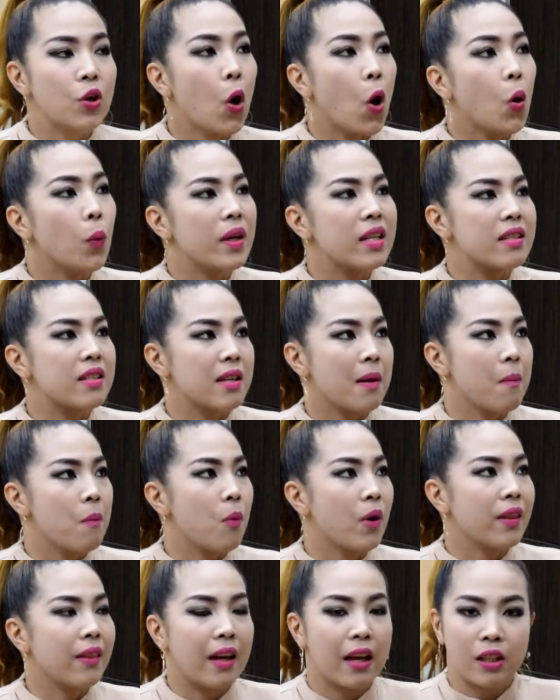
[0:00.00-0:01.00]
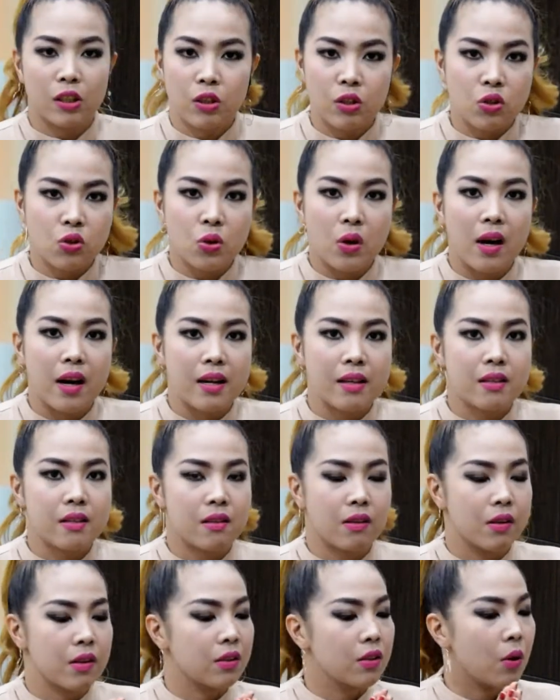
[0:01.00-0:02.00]
Go with someone that you
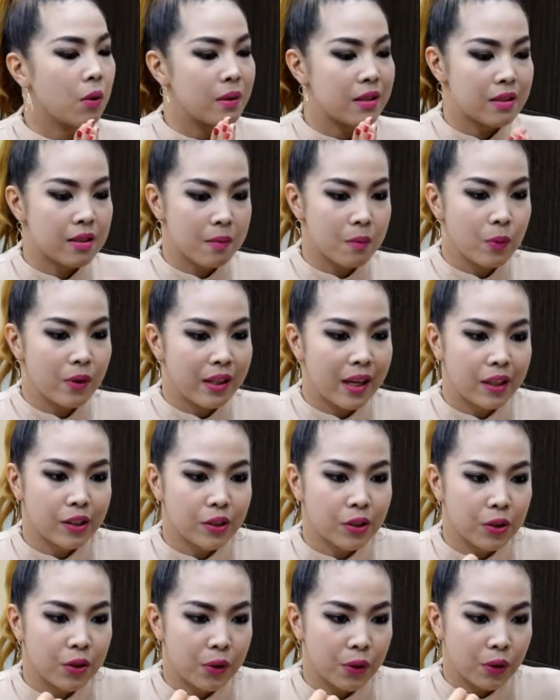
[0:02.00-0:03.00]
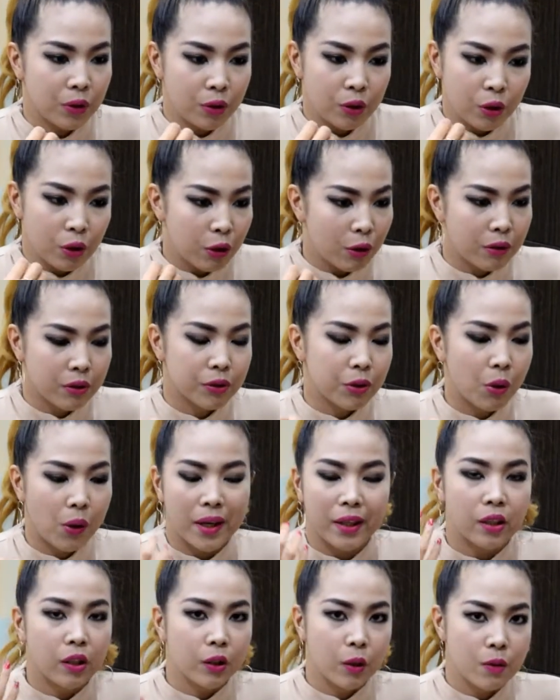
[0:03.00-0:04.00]
trust or go with someone that you
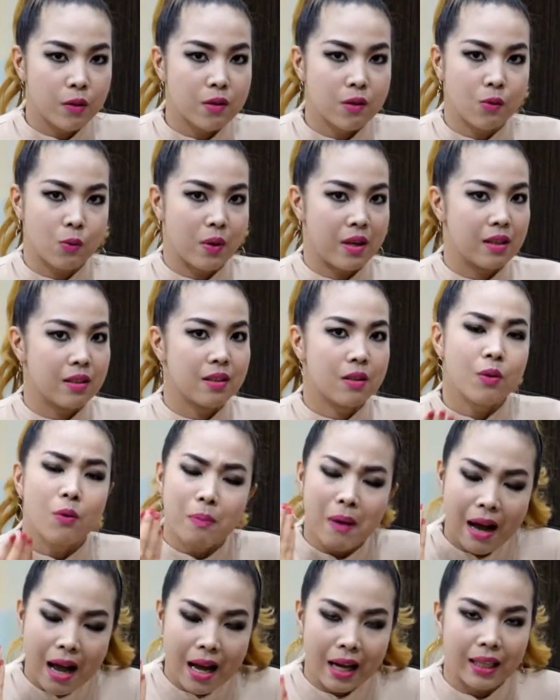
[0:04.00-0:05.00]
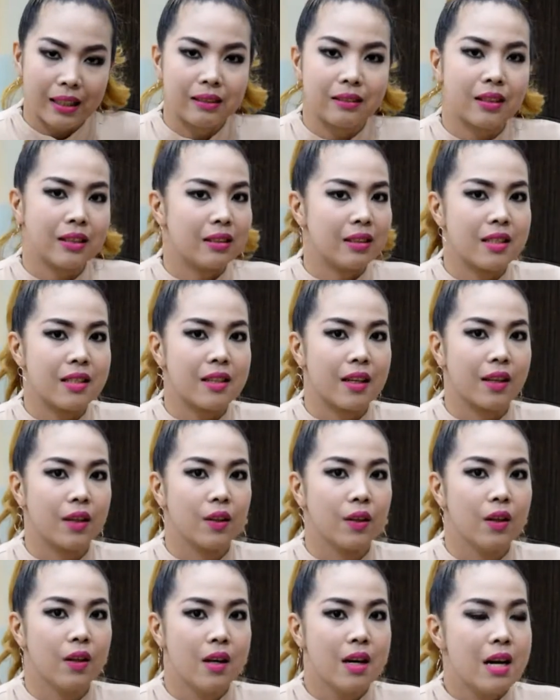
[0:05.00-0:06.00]
are close to with. Sino makakaintindi
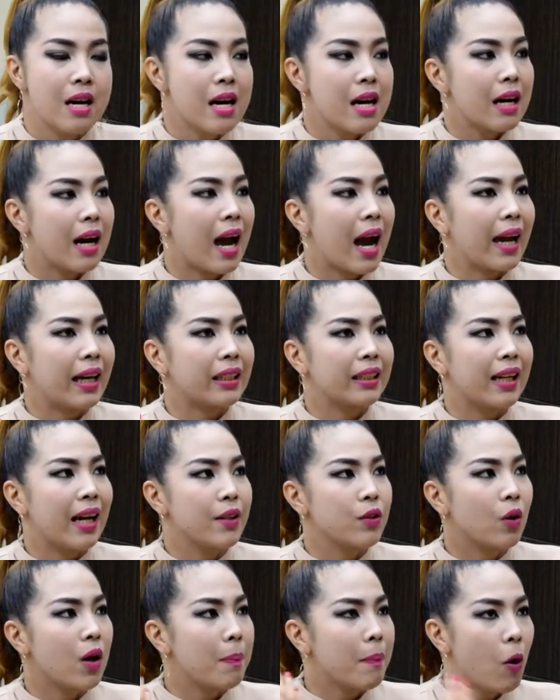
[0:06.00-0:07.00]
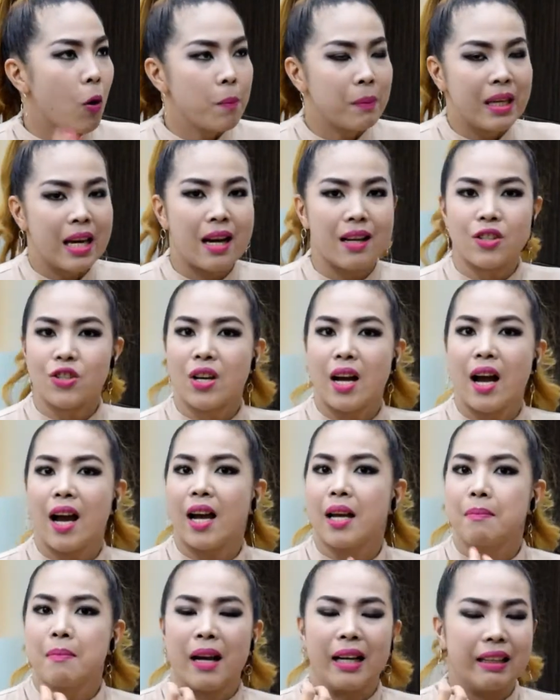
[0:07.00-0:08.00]
sa'yo? Kahit gano'n ka pa umiyak
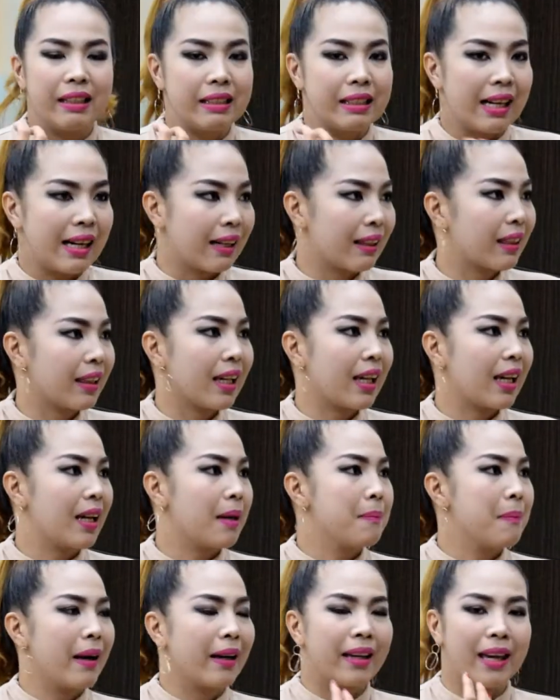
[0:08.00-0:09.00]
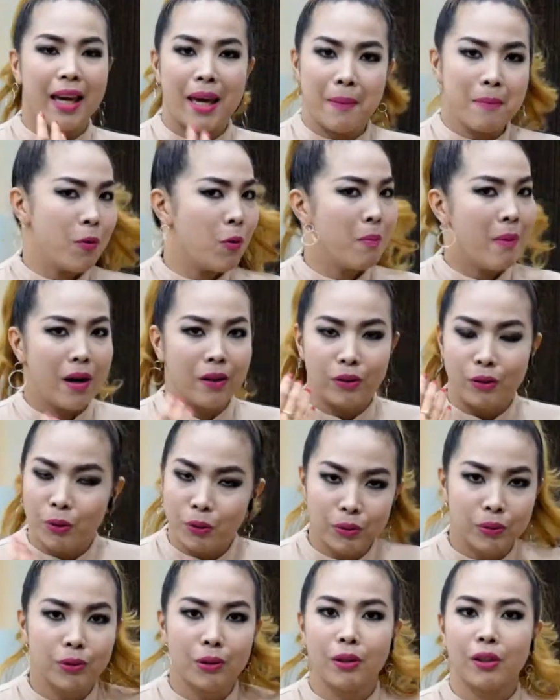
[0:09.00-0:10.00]
dyan, mag-inarte, mag-emo,
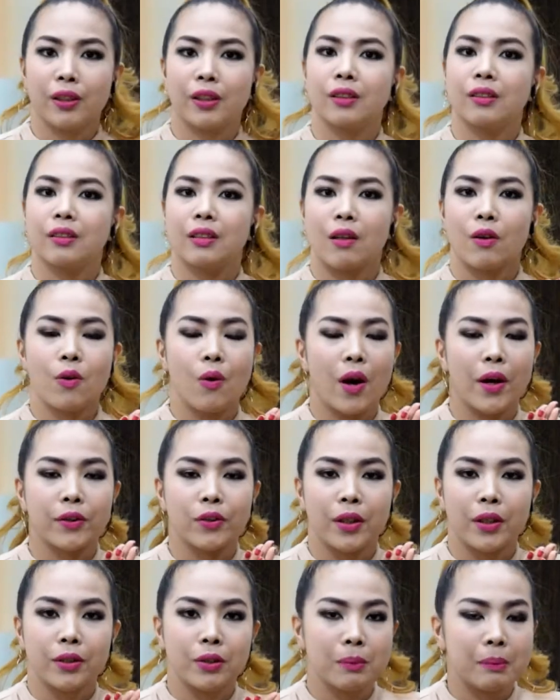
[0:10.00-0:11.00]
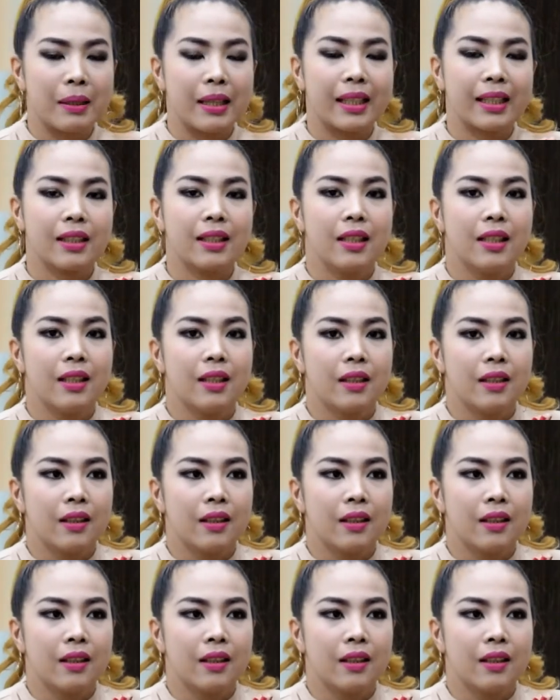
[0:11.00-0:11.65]
mag-hugot, ng kung ano-ano man,